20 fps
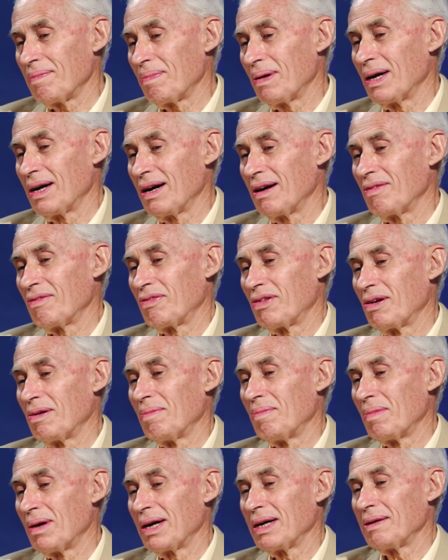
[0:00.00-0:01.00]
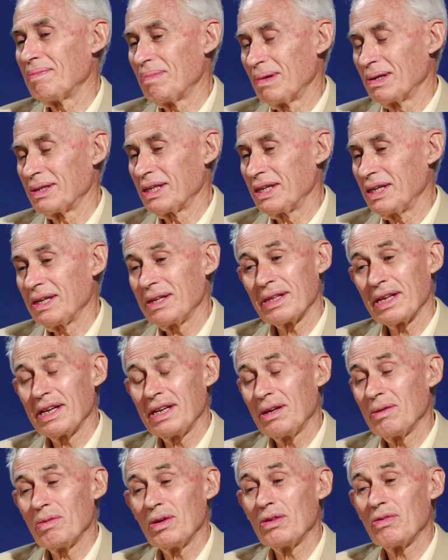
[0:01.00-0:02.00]
apart from my body,
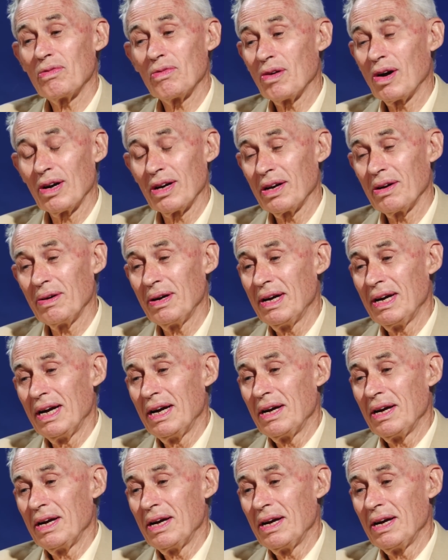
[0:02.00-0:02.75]
then it would follow